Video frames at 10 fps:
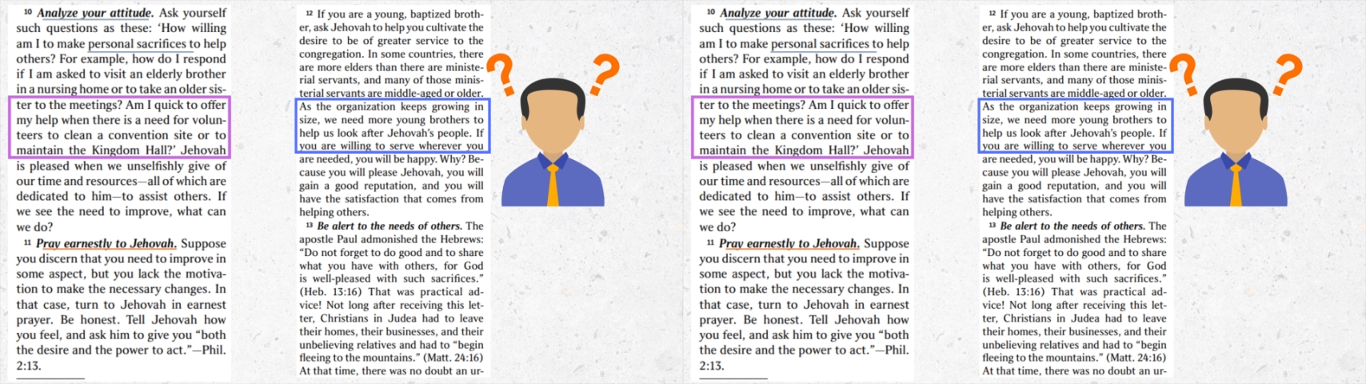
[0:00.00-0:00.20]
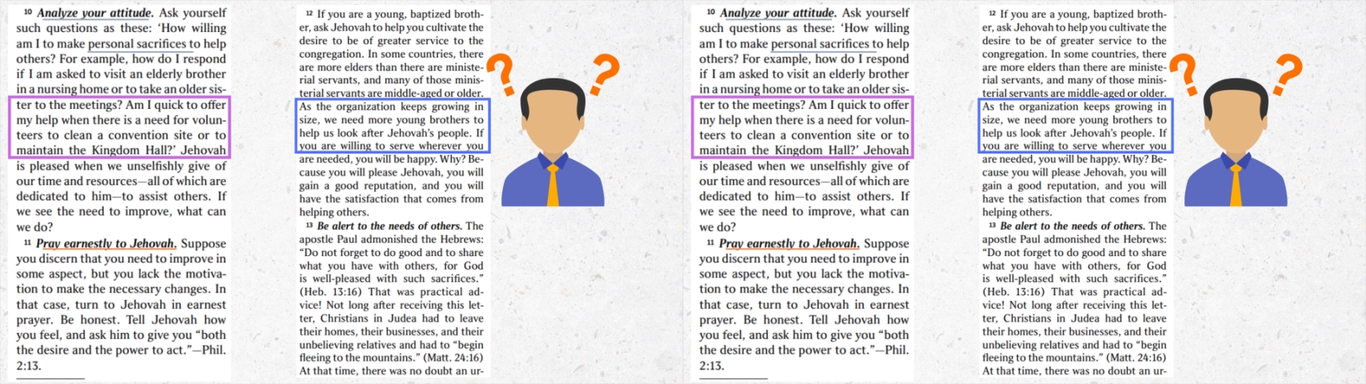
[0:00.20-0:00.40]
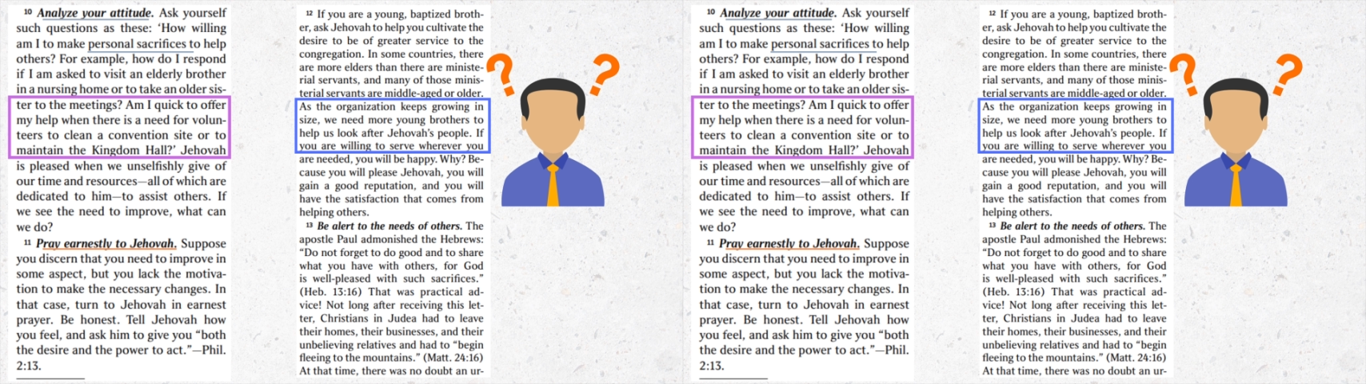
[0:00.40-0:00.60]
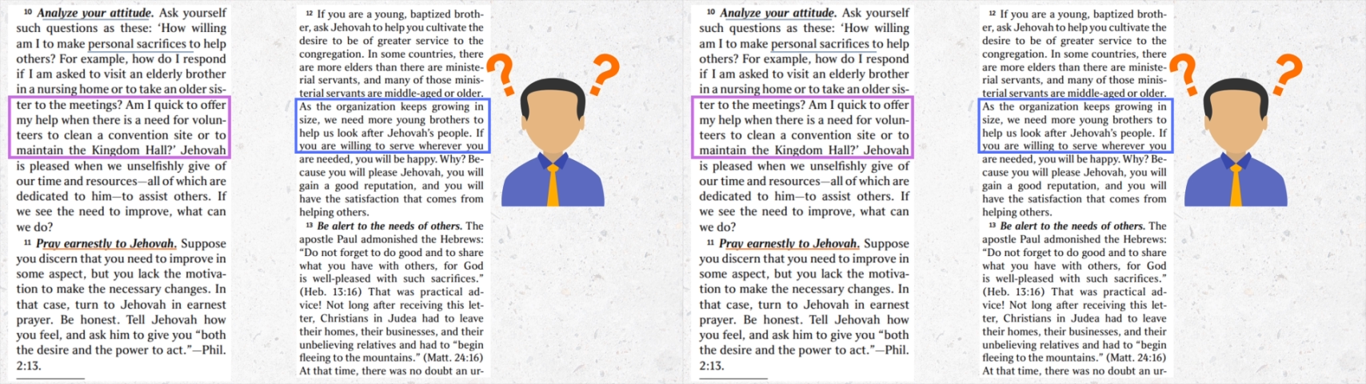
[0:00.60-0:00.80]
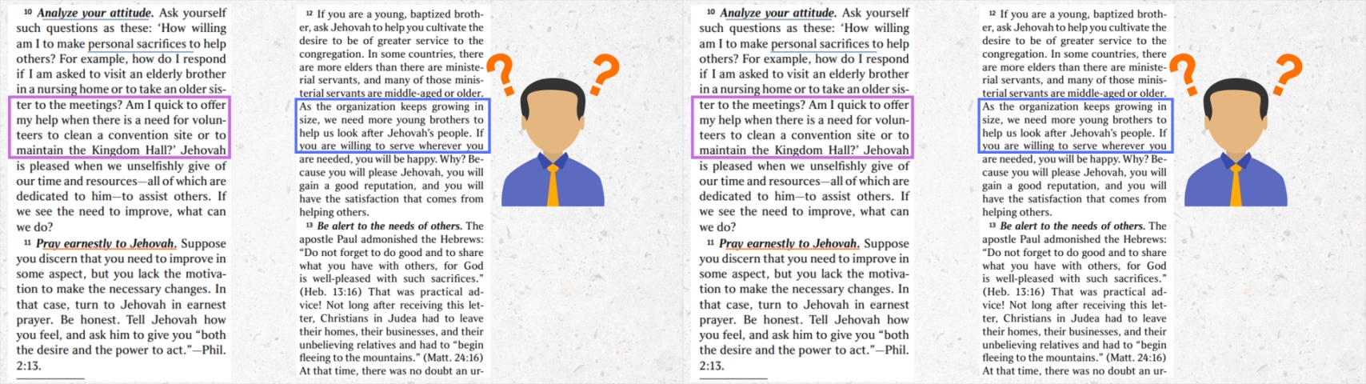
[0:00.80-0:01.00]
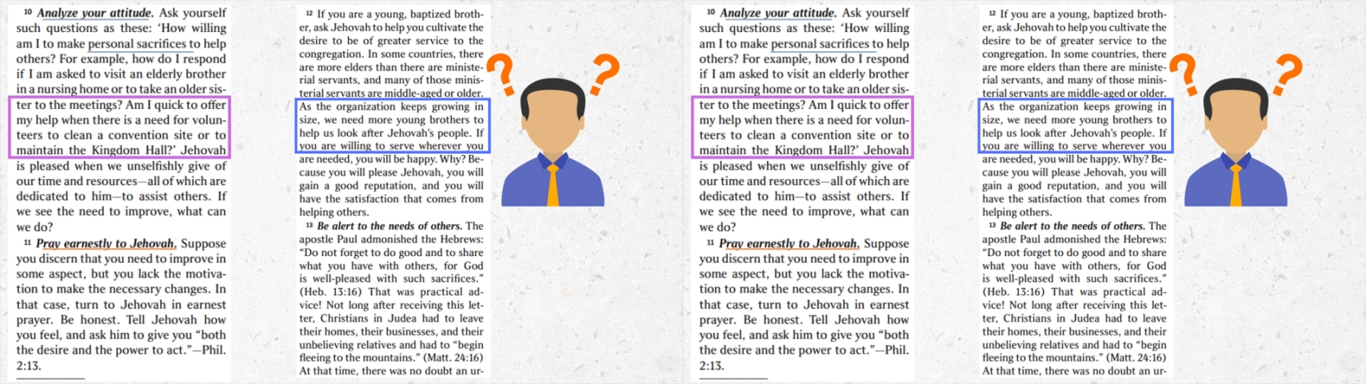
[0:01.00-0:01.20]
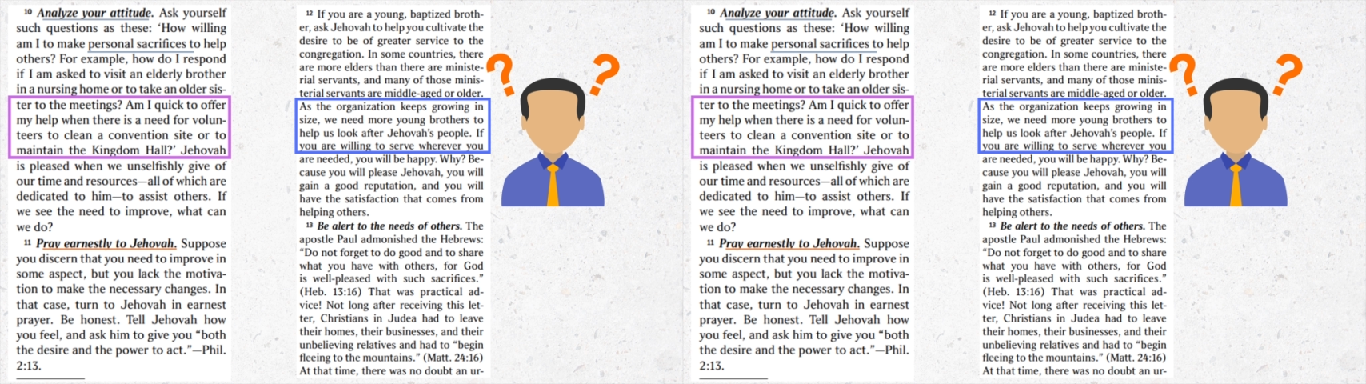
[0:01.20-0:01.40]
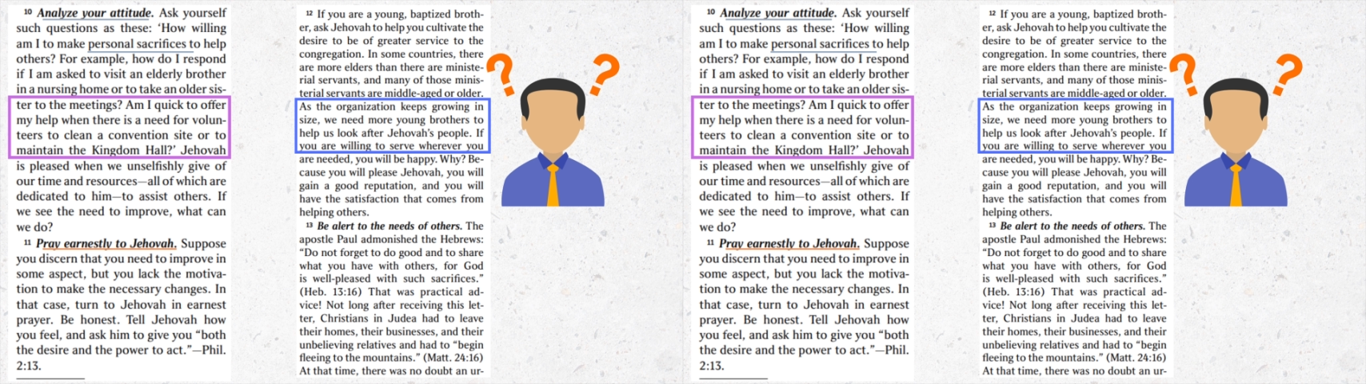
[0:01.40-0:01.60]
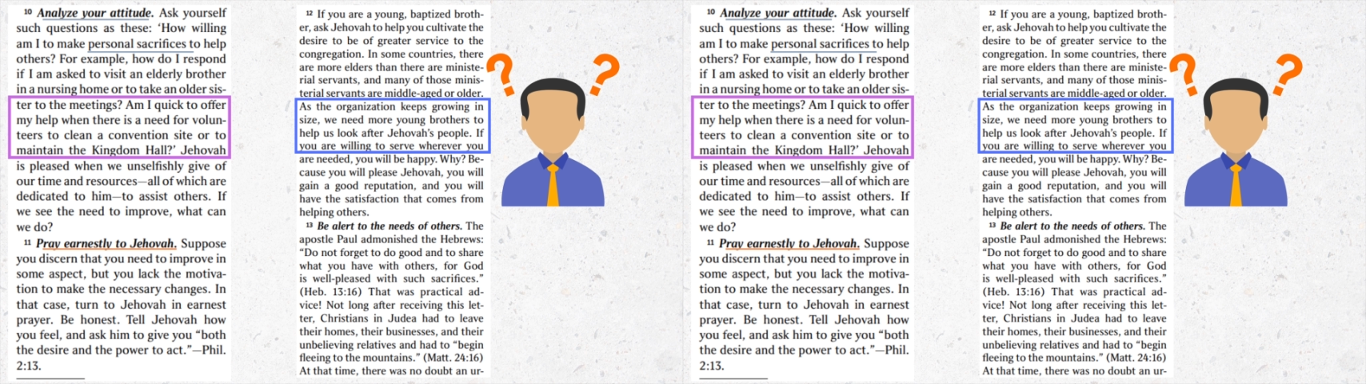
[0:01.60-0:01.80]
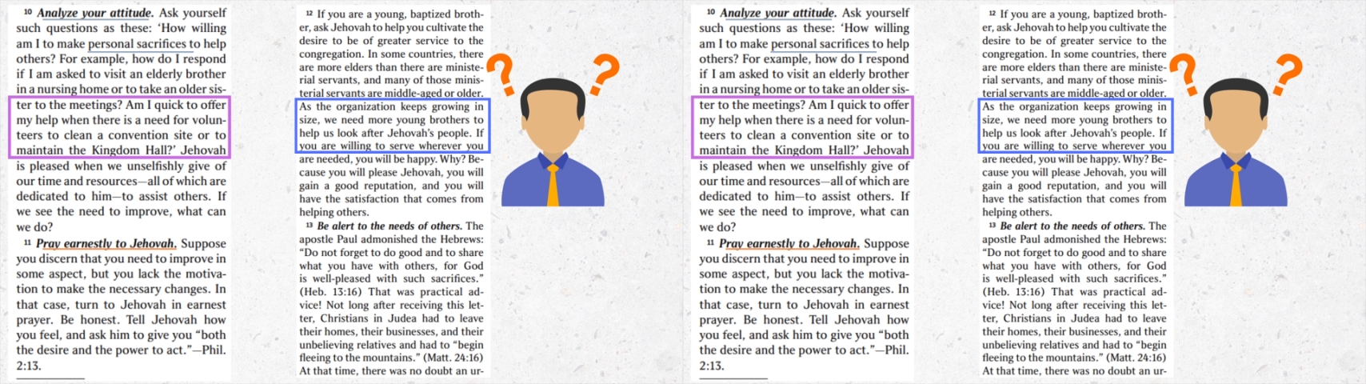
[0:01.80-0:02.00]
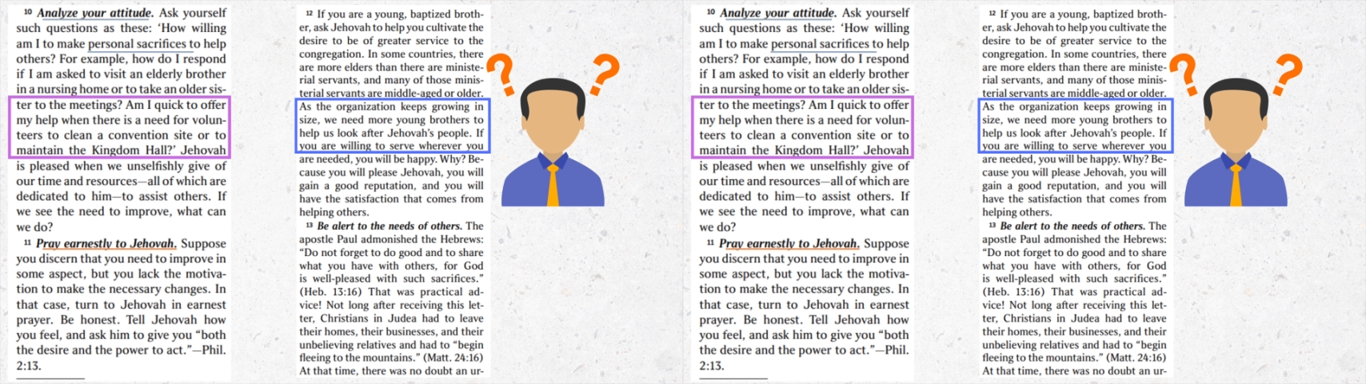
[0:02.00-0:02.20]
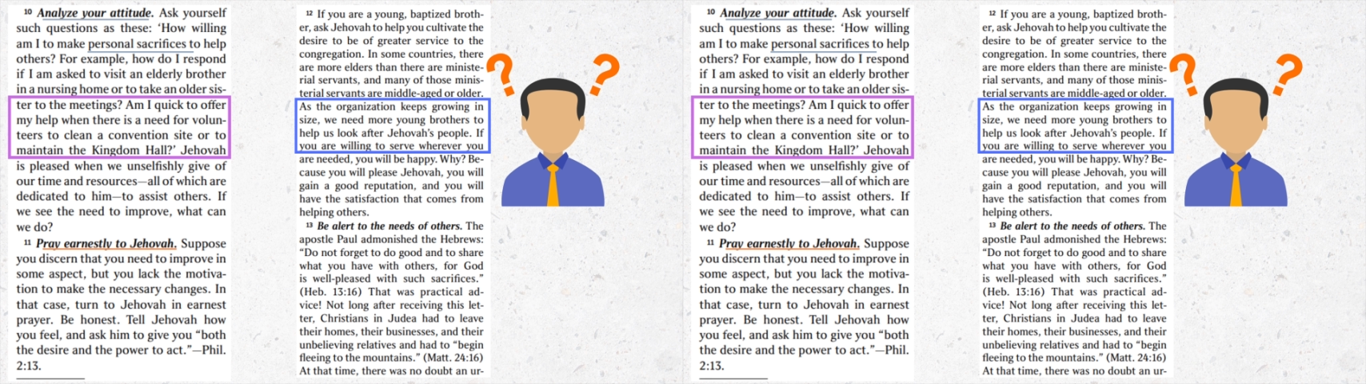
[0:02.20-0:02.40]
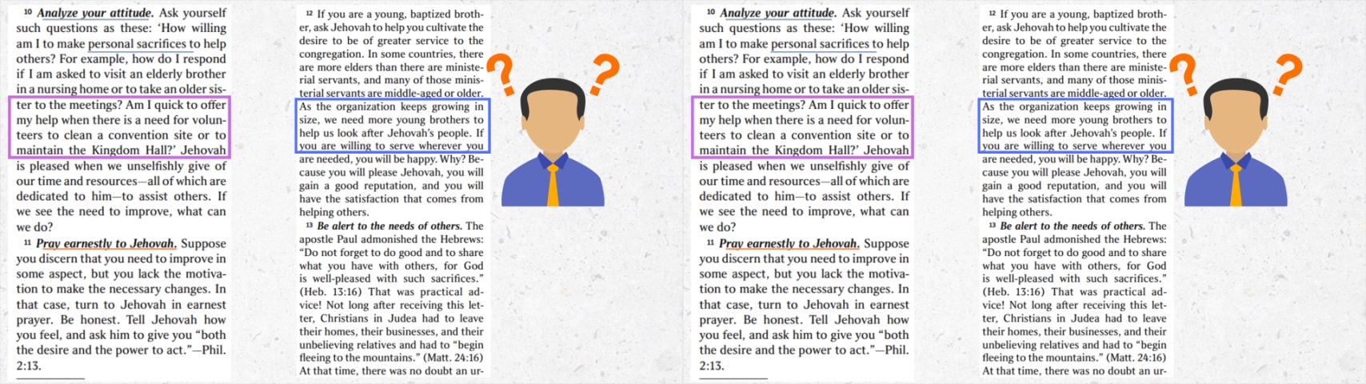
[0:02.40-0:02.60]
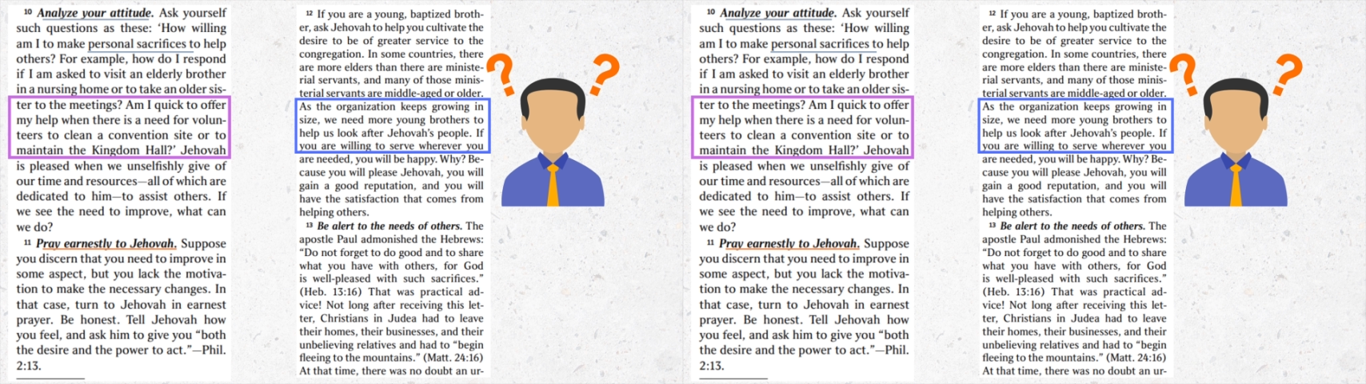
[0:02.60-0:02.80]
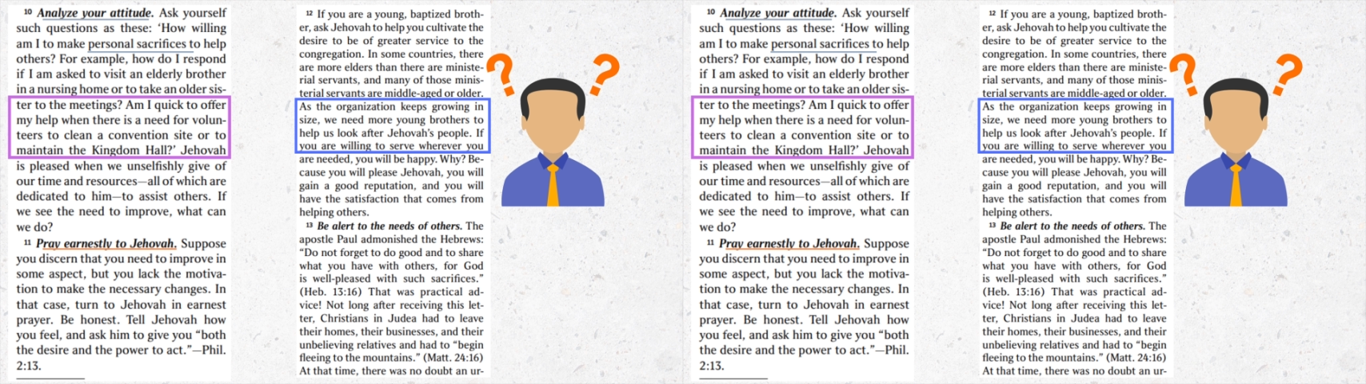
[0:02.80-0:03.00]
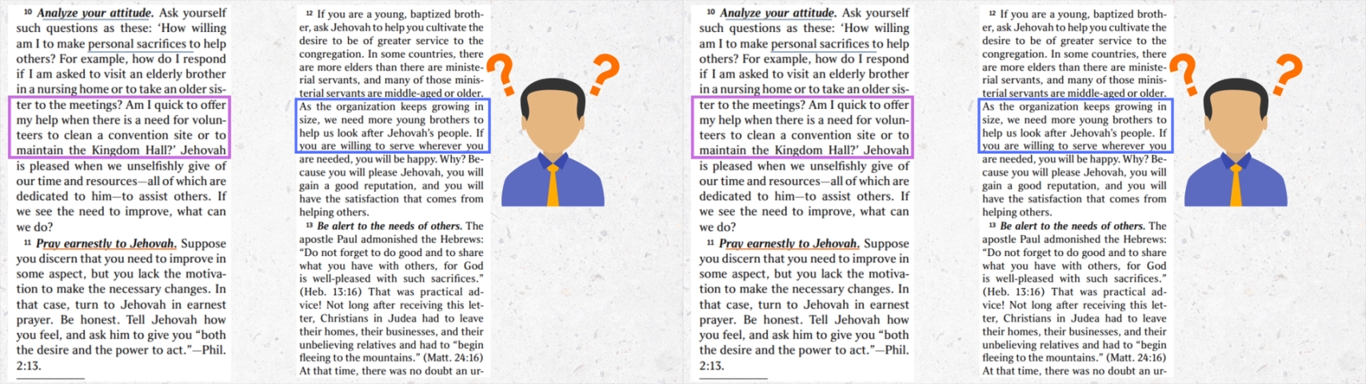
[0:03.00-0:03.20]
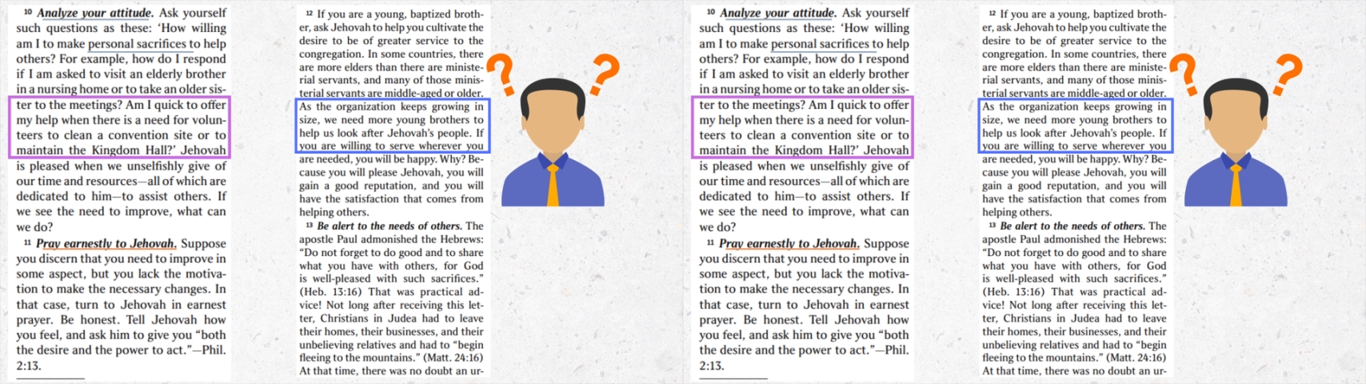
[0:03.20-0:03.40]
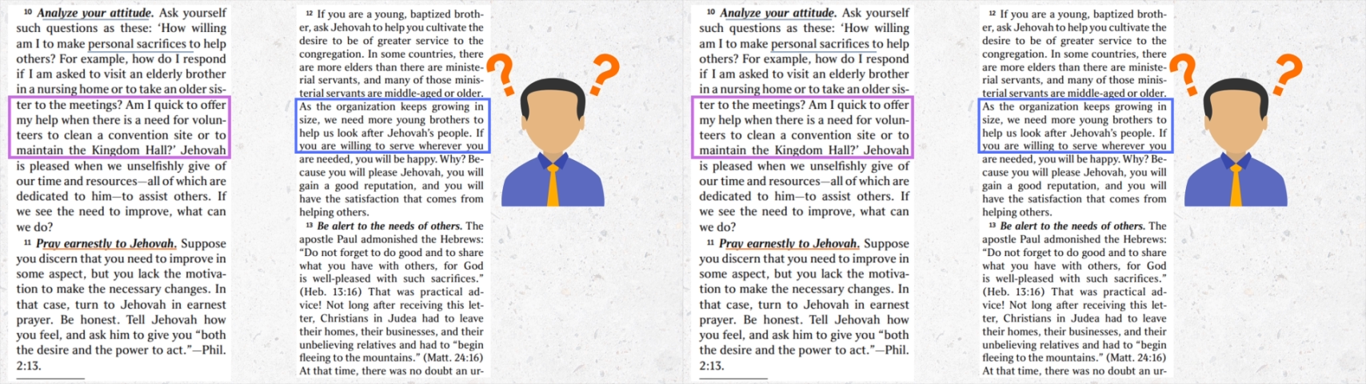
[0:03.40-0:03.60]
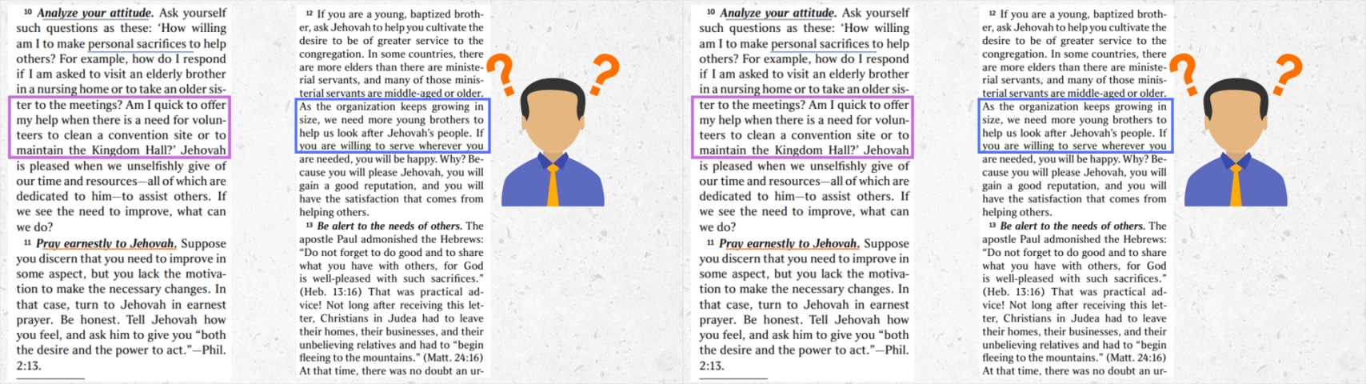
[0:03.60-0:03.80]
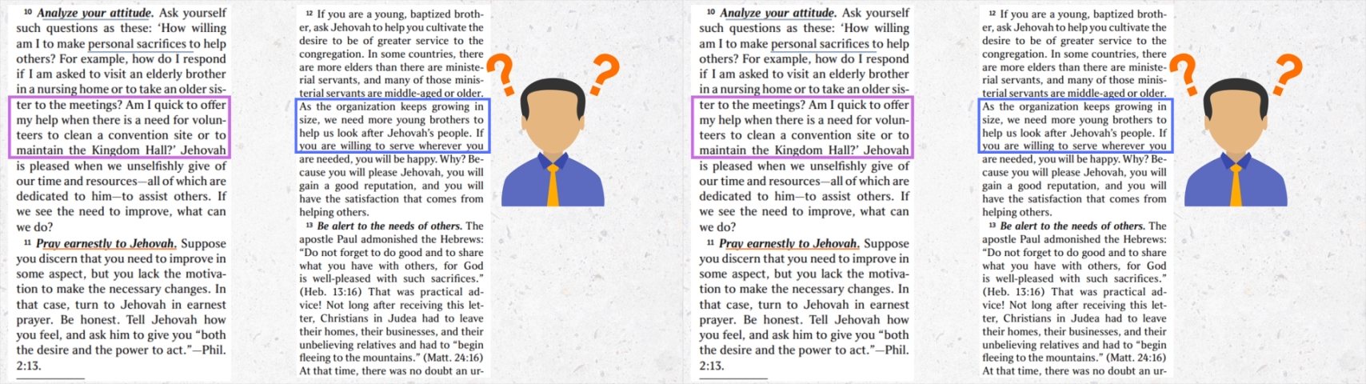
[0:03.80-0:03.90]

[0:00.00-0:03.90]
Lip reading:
[unreadable: no face in view]